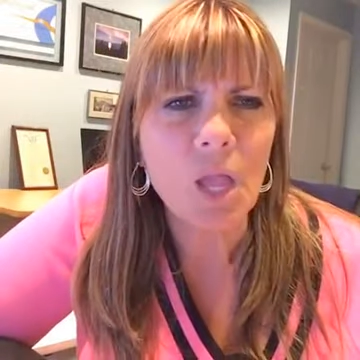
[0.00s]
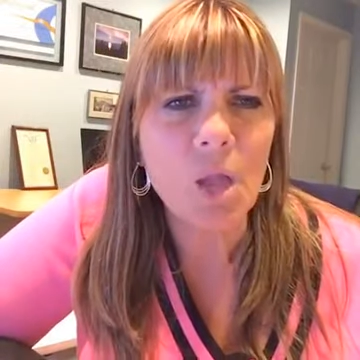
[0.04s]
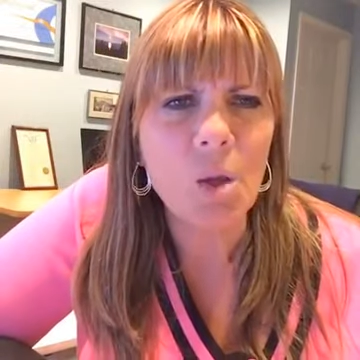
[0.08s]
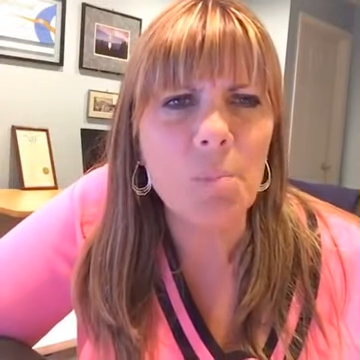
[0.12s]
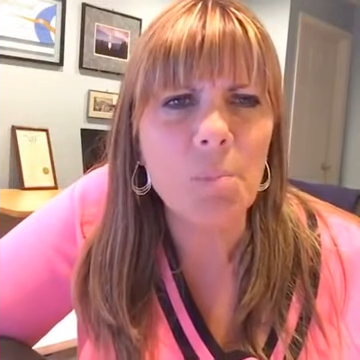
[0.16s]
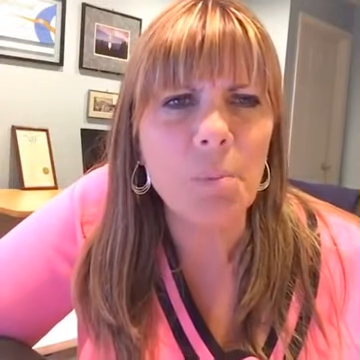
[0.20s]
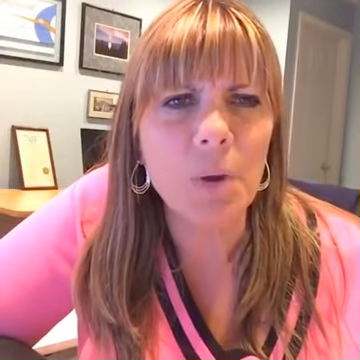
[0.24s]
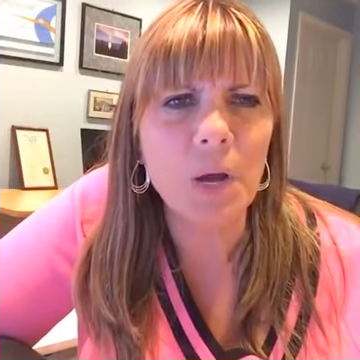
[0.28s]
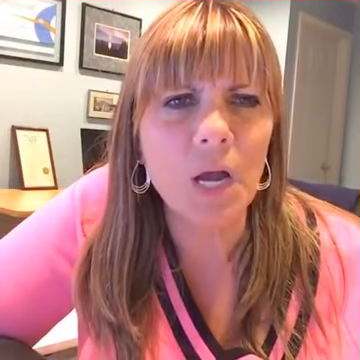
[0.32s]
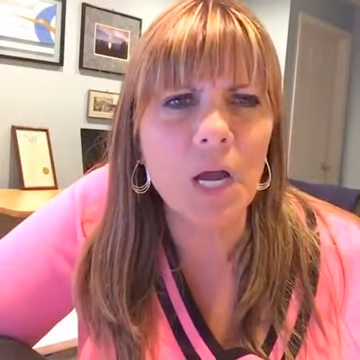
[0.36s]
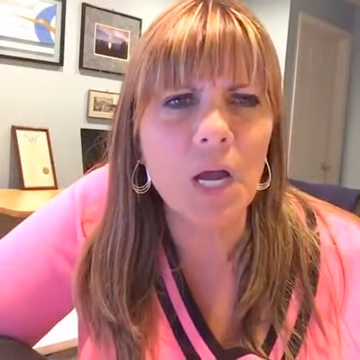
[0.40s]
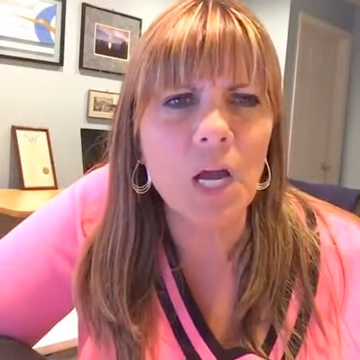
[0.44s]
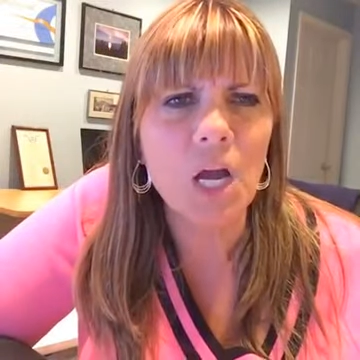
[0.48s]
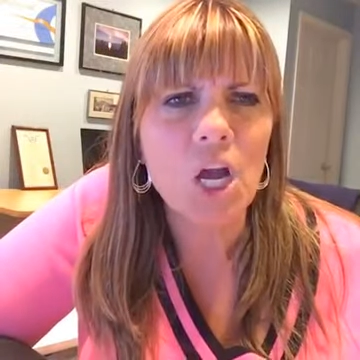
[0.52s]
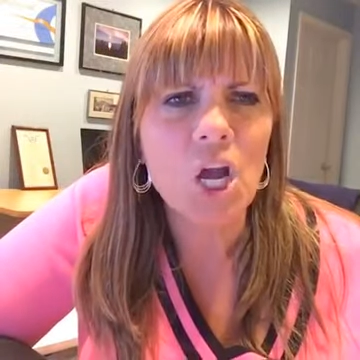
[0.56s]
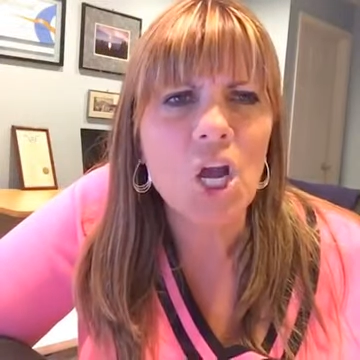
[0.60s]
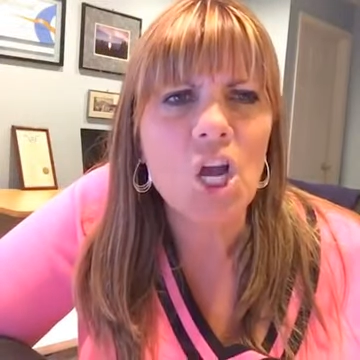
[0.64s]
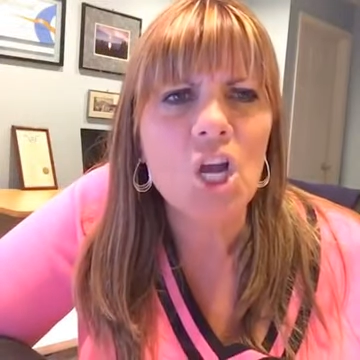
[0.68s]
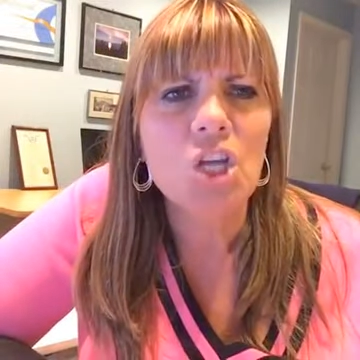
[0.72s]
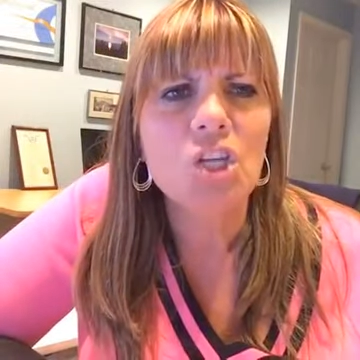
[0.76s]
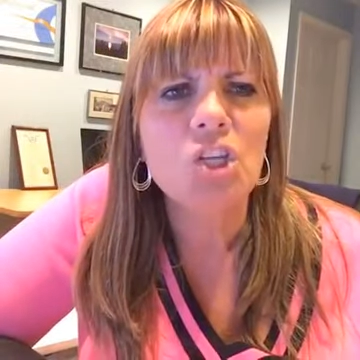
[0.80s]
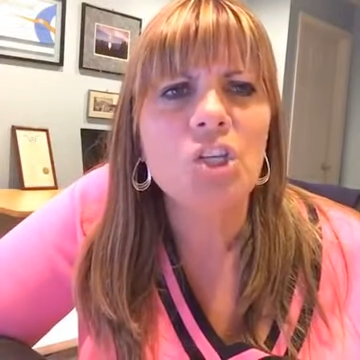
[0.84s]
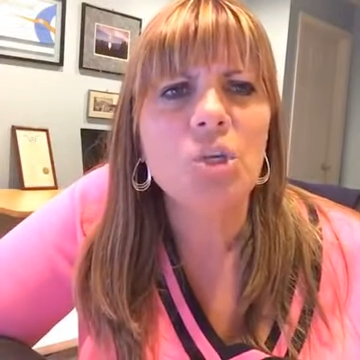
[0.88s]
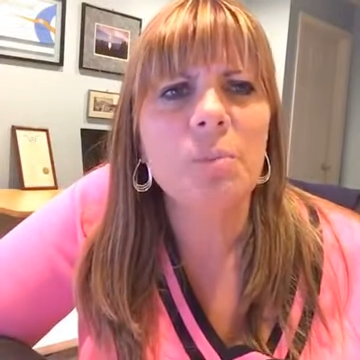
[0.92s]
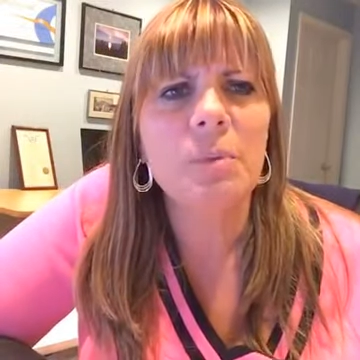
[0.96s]
but
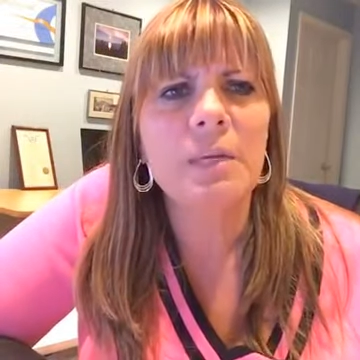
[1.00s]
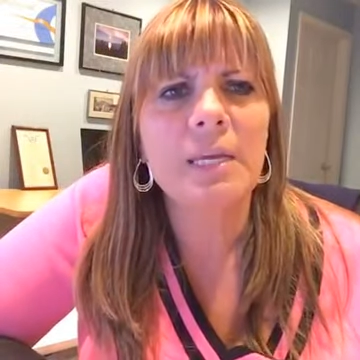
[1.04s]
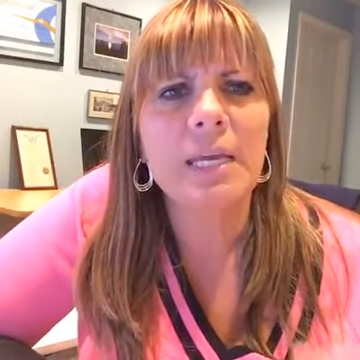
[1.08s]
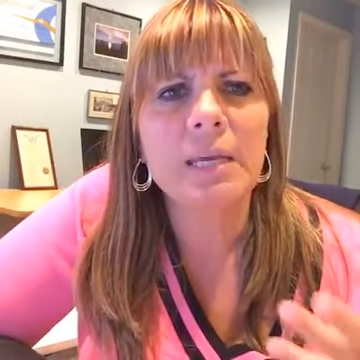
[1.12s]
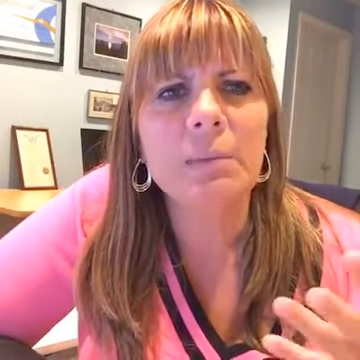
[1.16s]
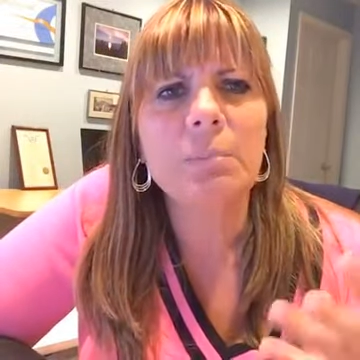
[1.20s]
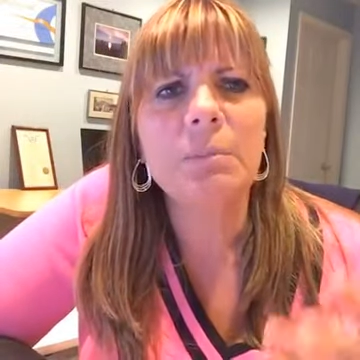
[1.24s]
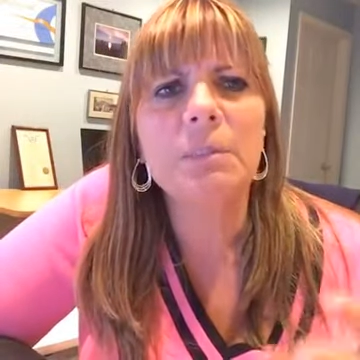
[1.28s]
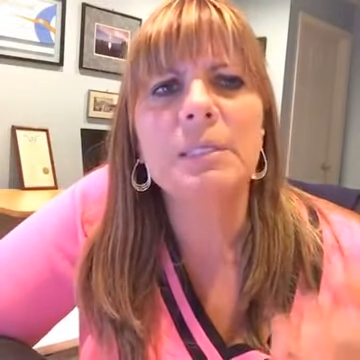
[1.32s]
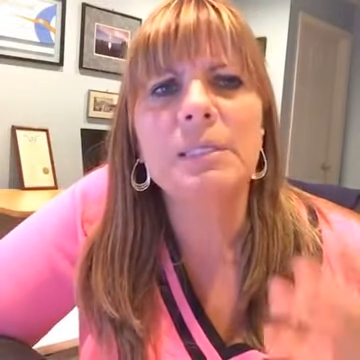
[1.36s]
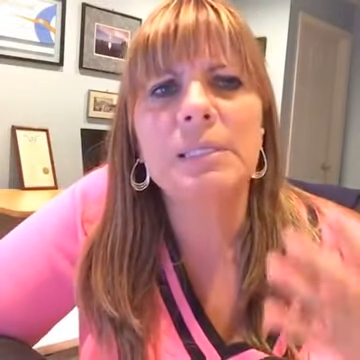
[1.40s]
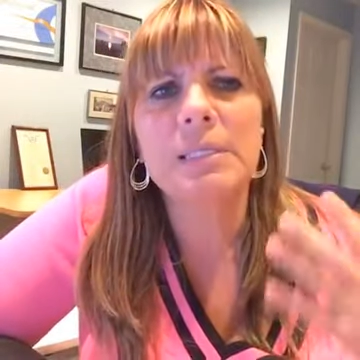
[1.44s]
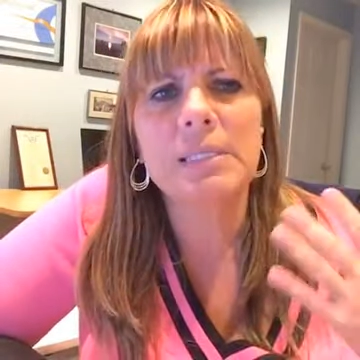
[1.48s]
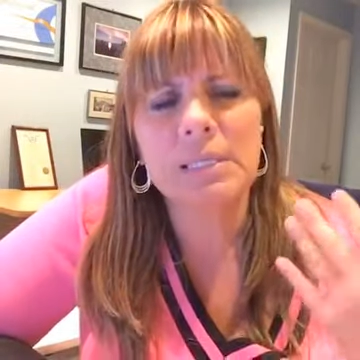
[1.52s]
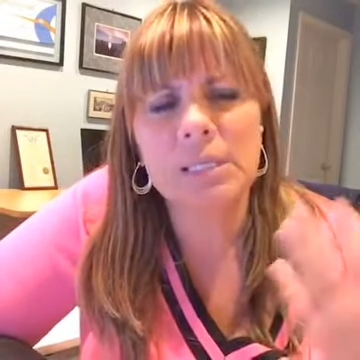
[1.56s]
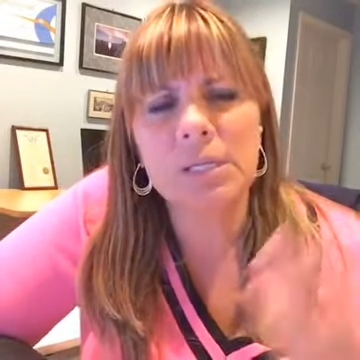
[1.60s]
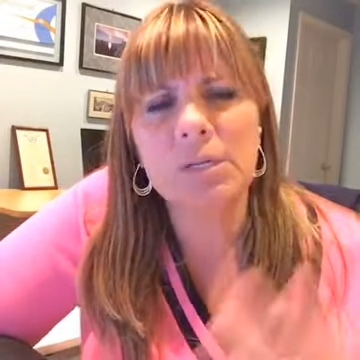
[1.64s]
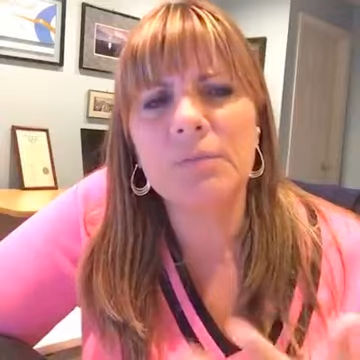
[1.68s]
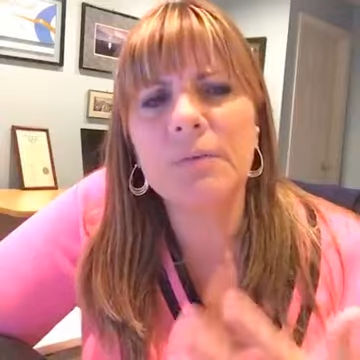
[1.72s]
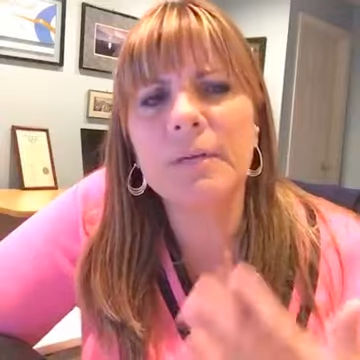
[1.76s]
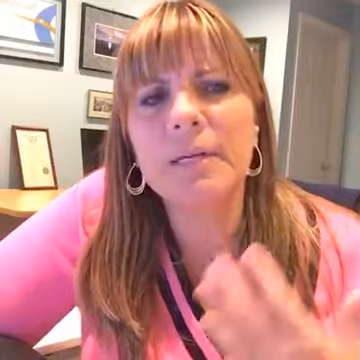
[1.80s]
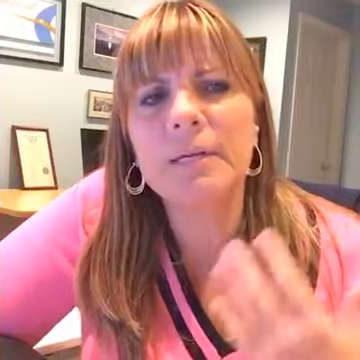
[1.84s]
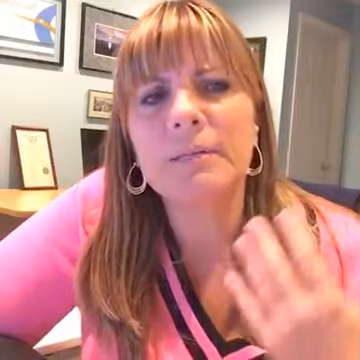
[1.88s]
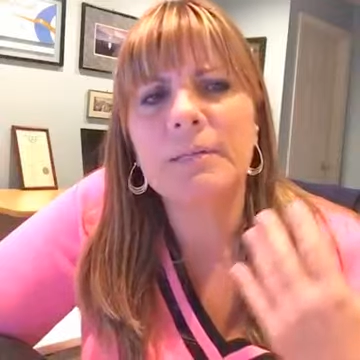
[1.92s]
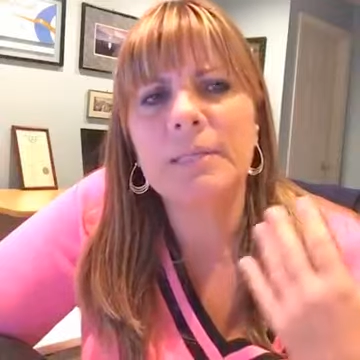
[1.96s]
to be able to sit
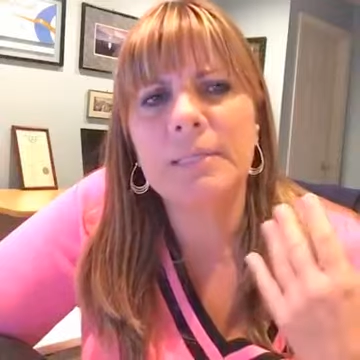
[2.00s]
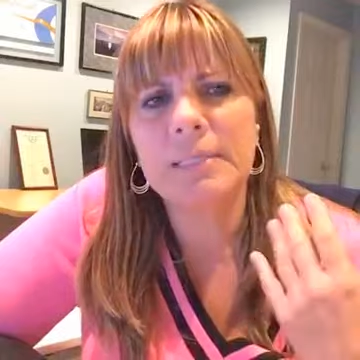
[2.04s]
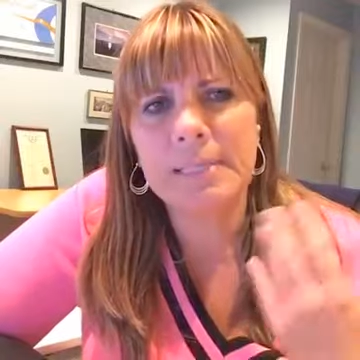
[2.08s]
around a